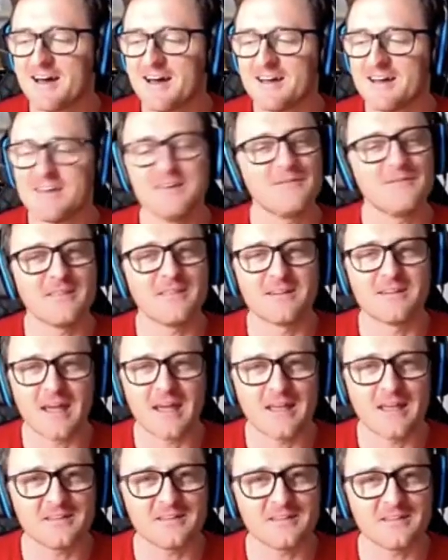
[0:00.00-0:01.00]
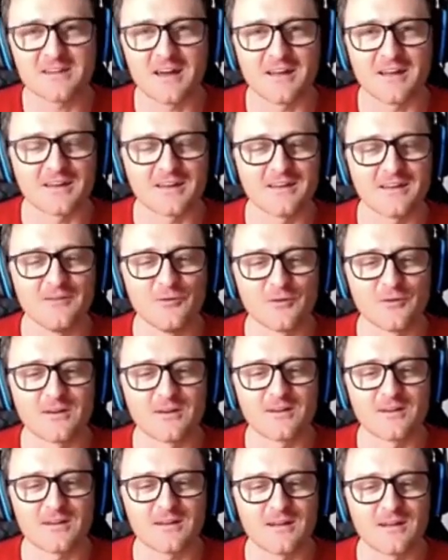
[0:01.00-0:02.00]
even the daily chart can look
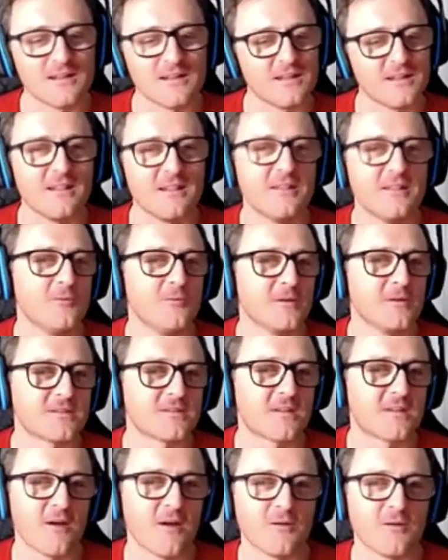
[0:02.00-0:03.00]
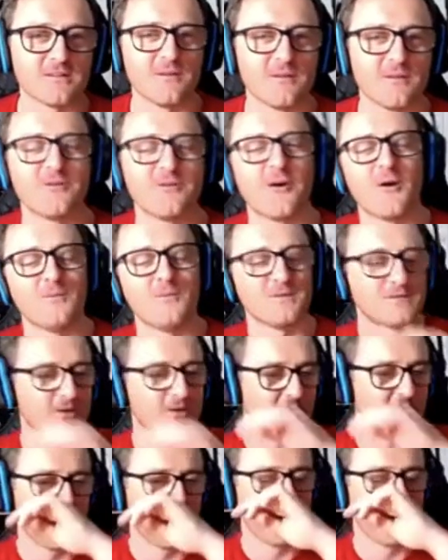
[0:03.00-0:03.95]
a little bit scary sometimes. So,